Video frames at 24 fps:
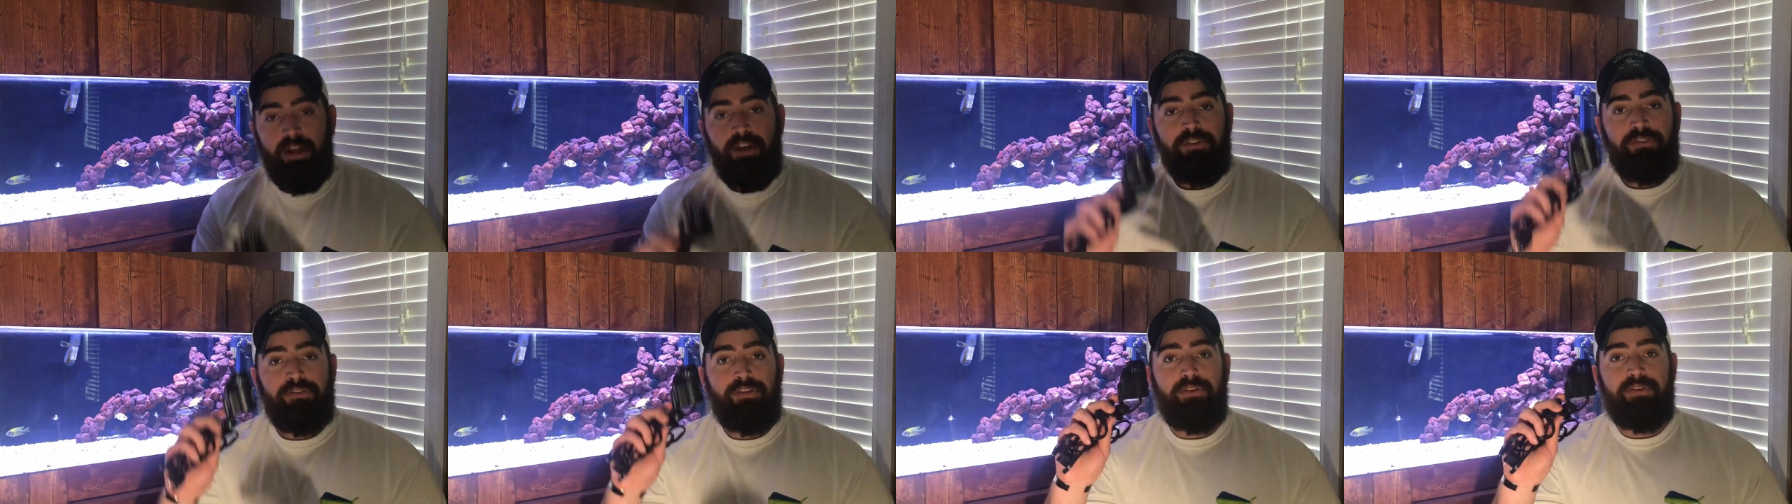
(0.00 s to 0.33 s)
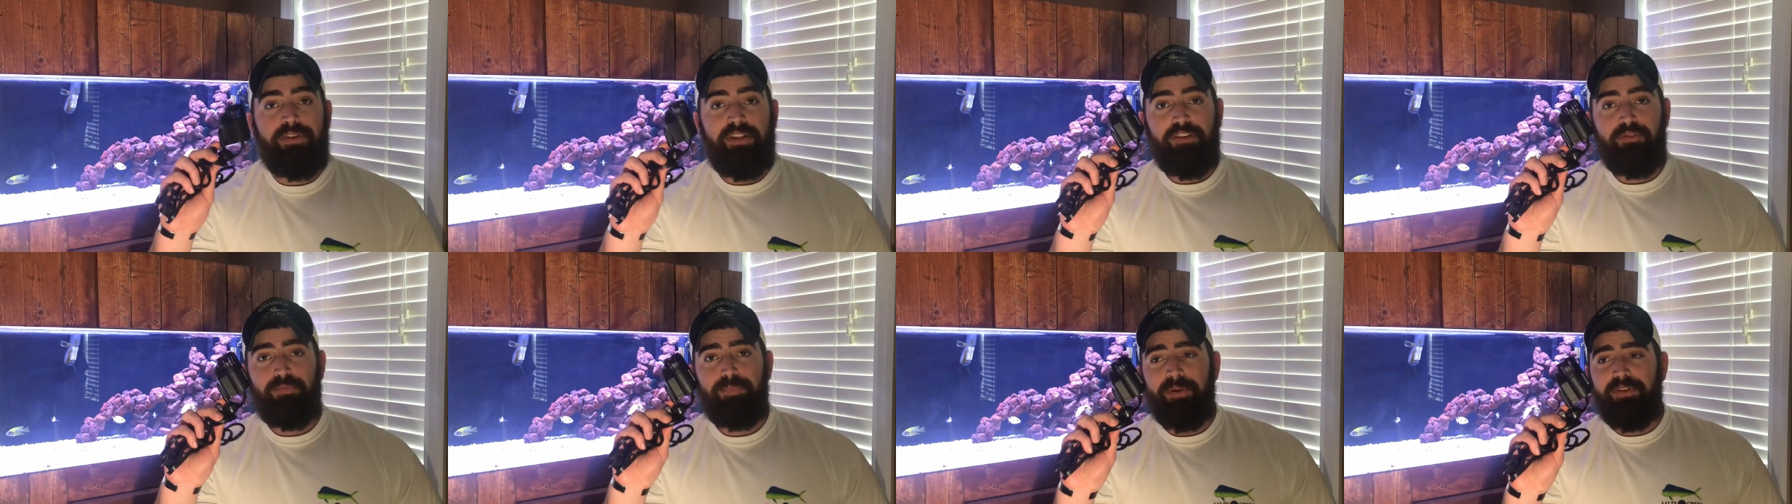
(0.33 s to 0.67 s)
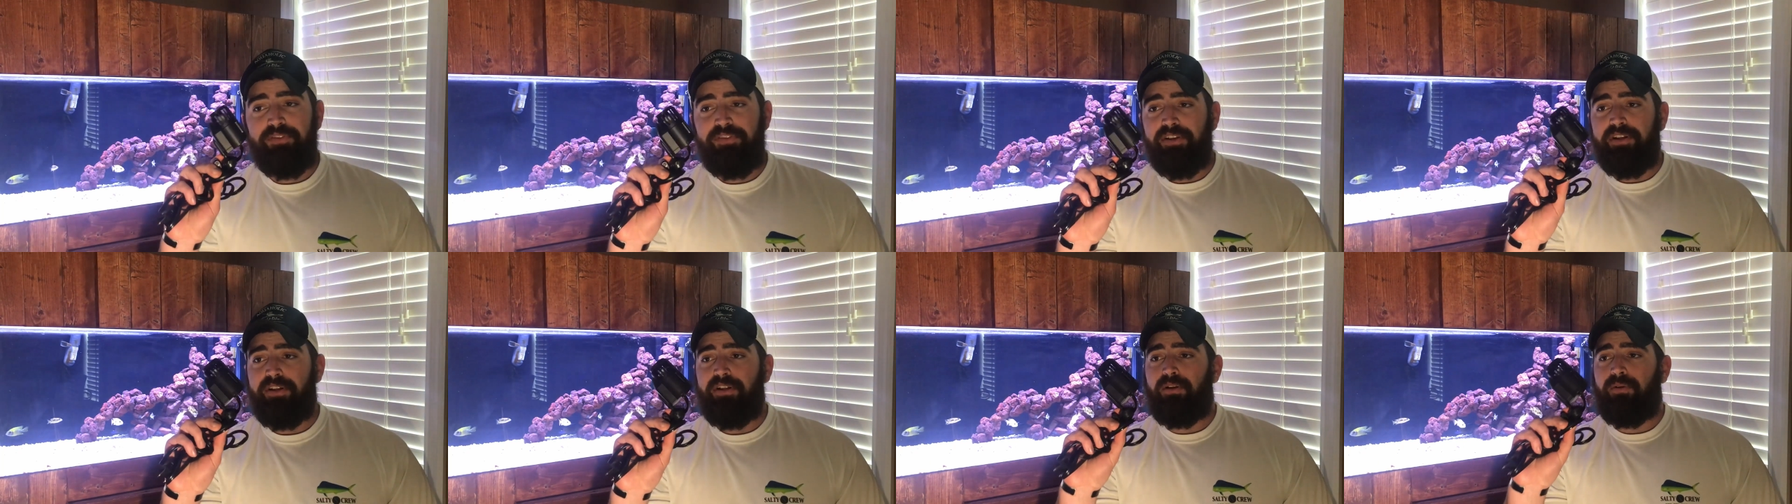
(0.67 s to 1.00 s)
So this
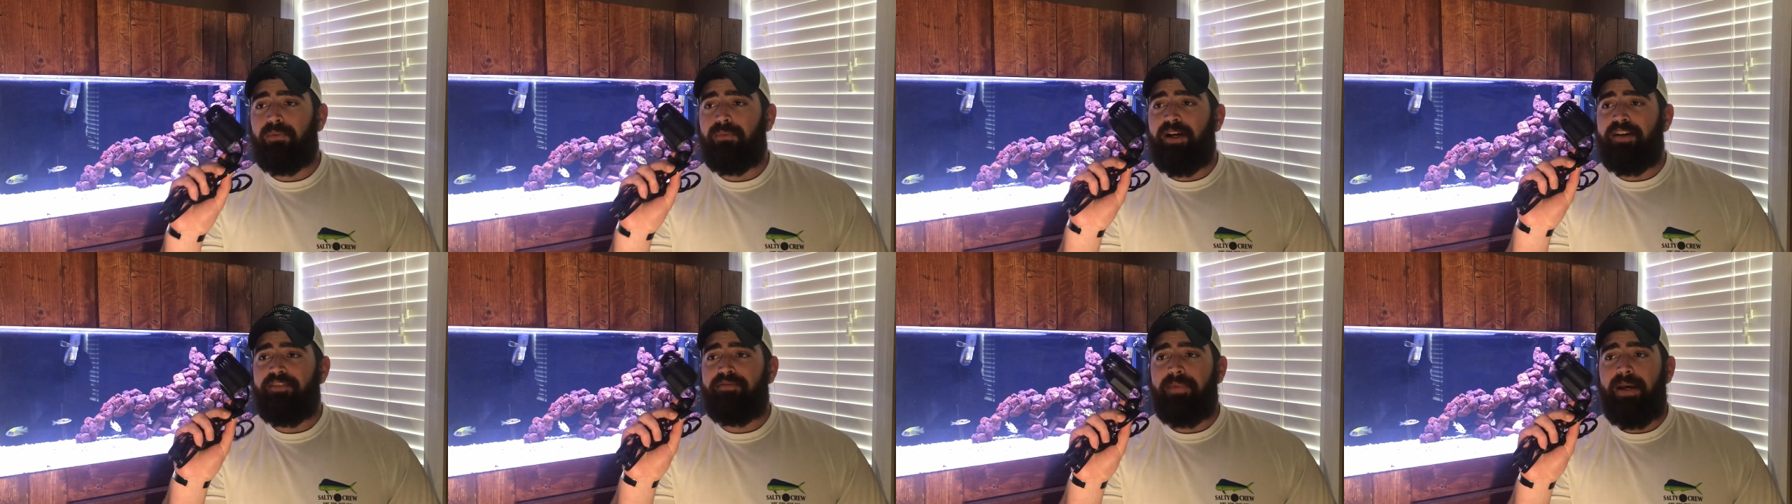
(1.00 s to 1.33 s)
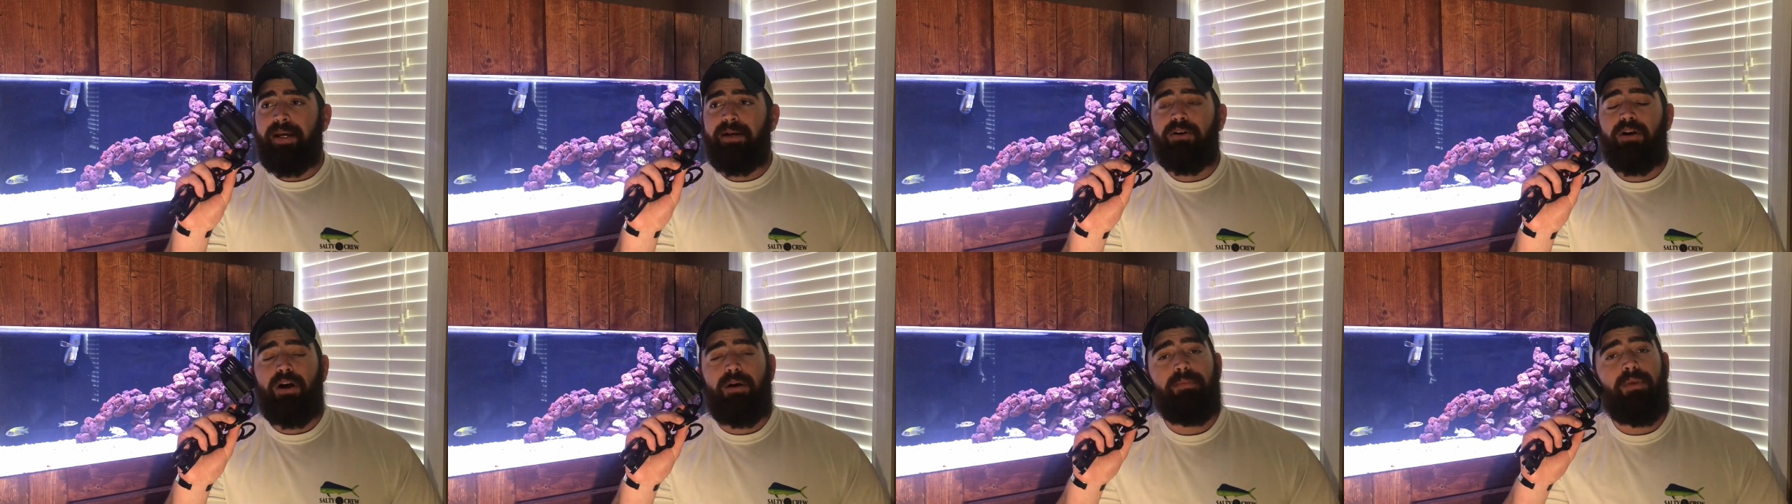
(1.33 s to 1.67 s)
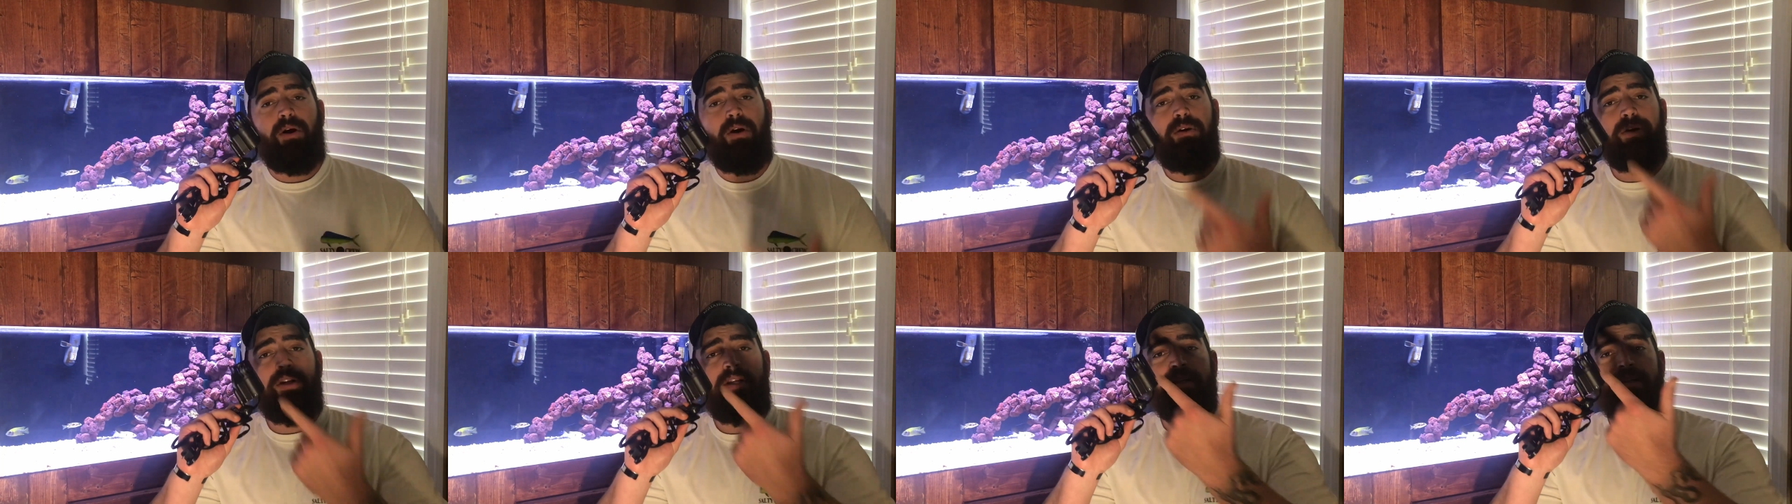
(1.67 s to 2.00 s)
particular wavemaker I'm
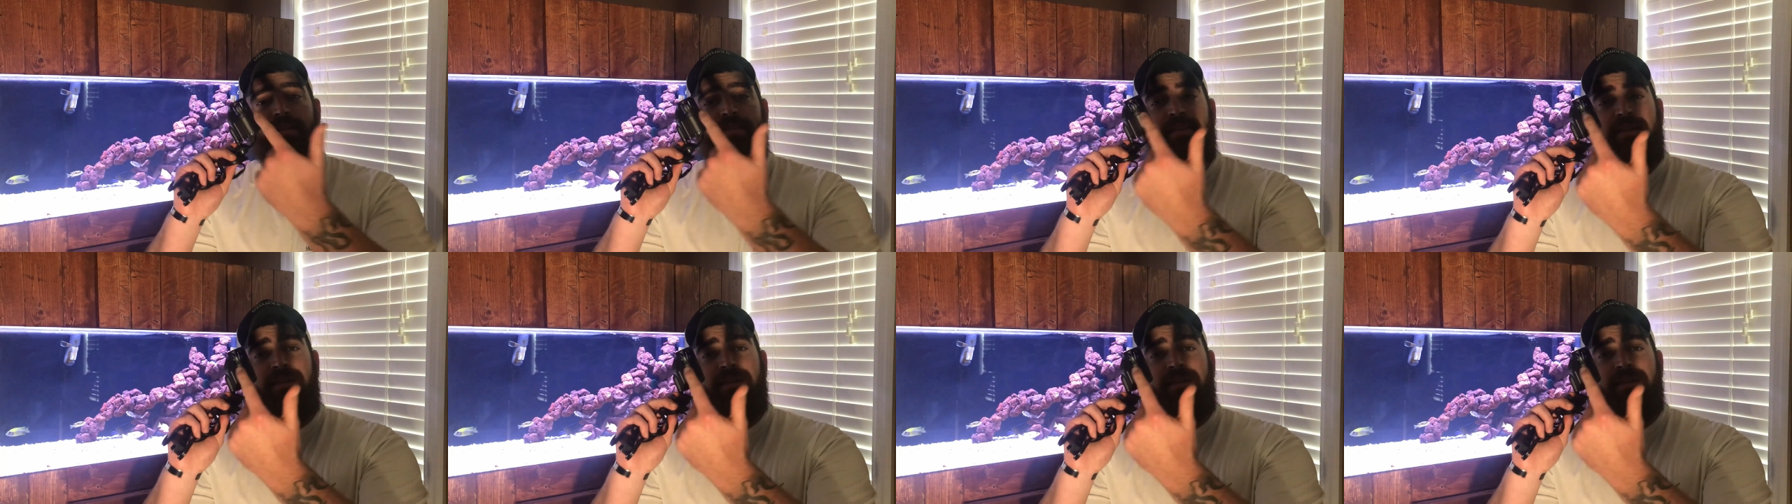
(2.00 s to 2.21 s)
holding is